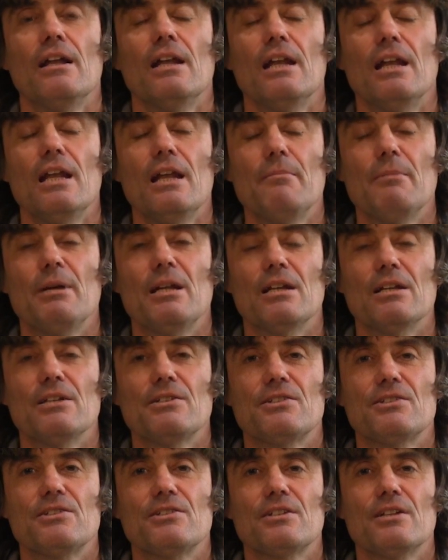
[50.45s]

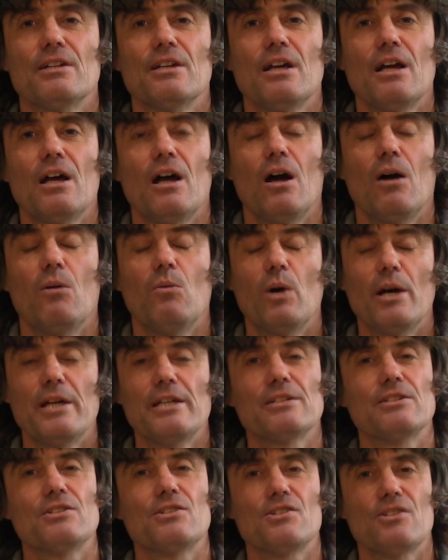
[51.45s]
limitless,
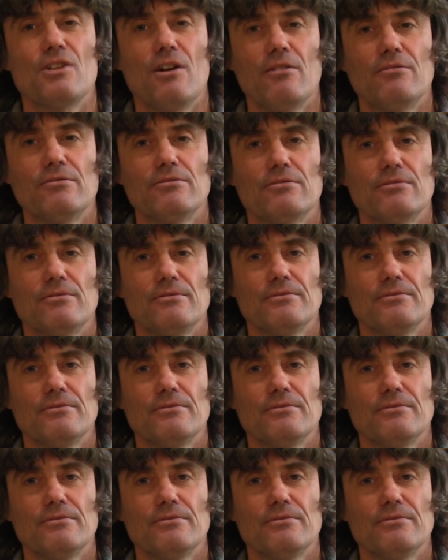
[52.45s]
awakened self.